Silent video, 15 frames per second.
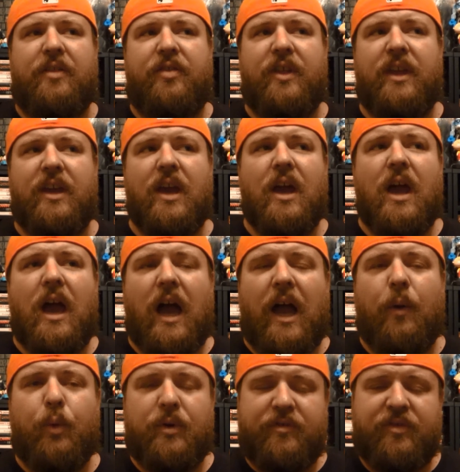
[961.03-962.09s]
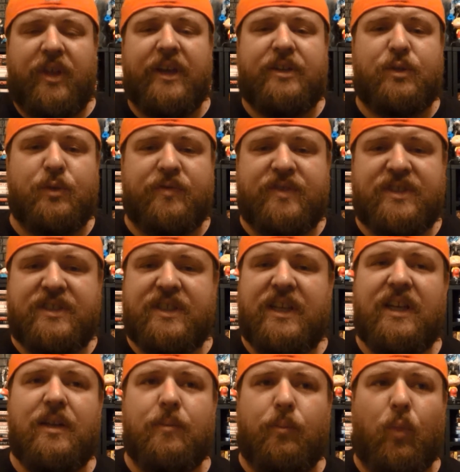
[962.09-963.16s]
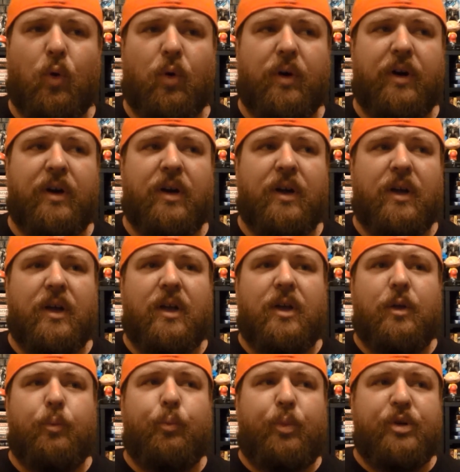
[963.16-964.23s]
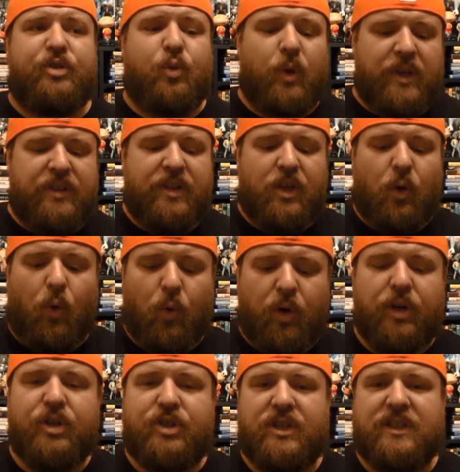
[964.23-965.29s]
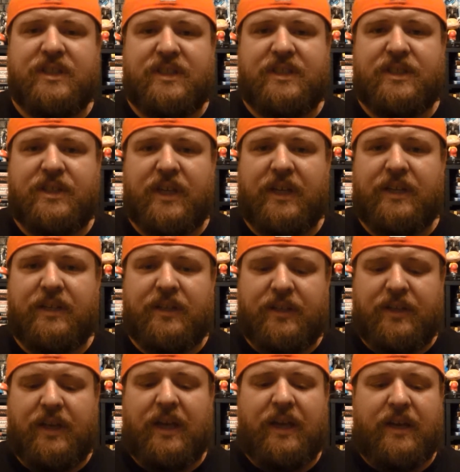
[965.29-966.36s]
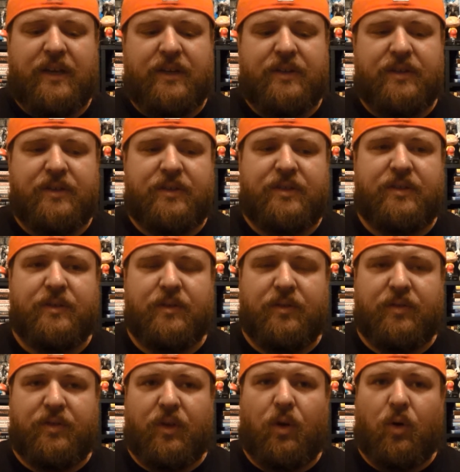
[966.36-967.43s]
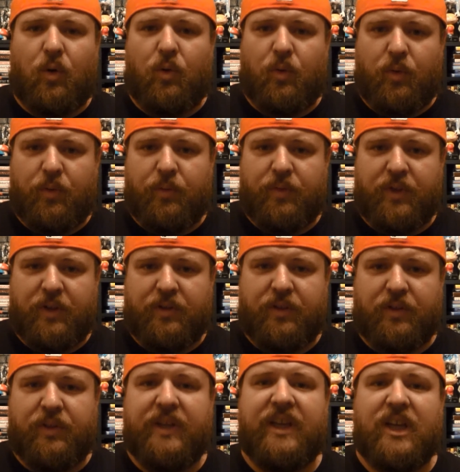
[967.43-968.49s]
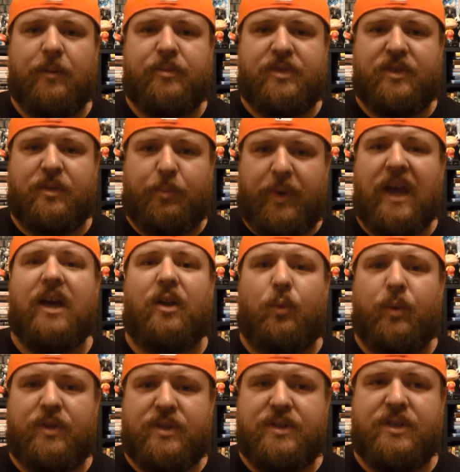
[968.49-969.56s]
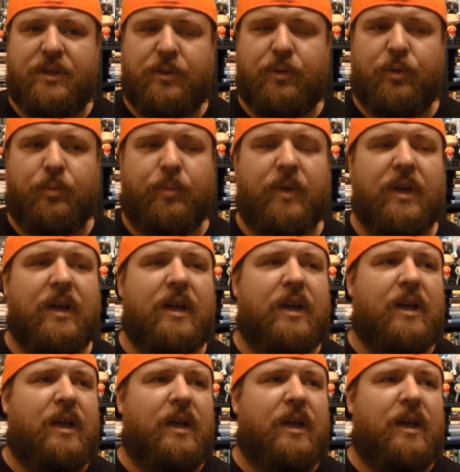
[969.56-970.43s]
and I think I would have liked to have seen more between the origins shit and the whole the, the lead up to the battle with Doom.